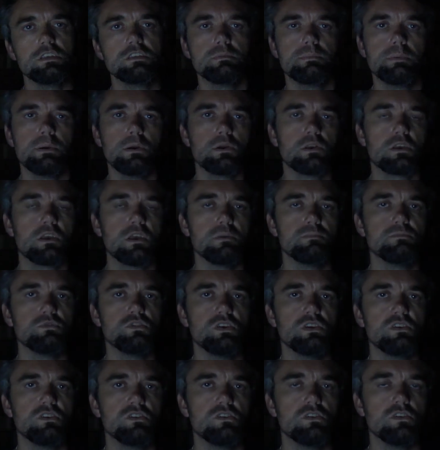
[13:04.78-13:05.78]
Spirit comes
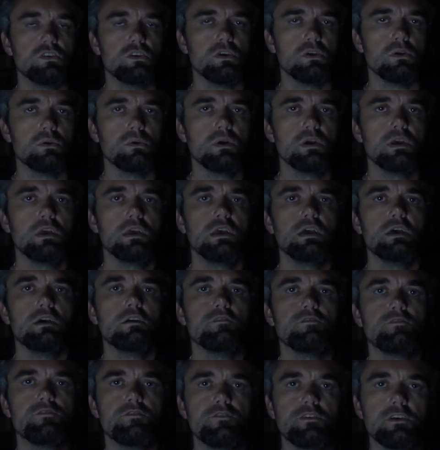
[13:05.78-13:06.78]
into you,
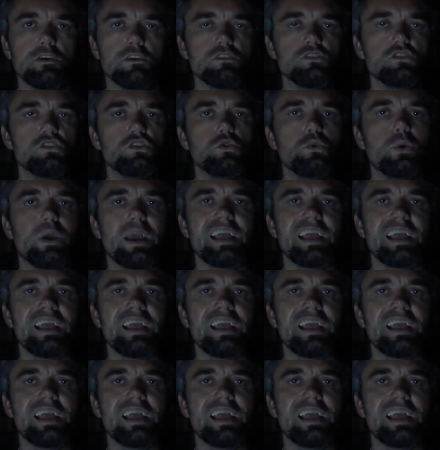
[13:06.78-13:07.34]
fills you,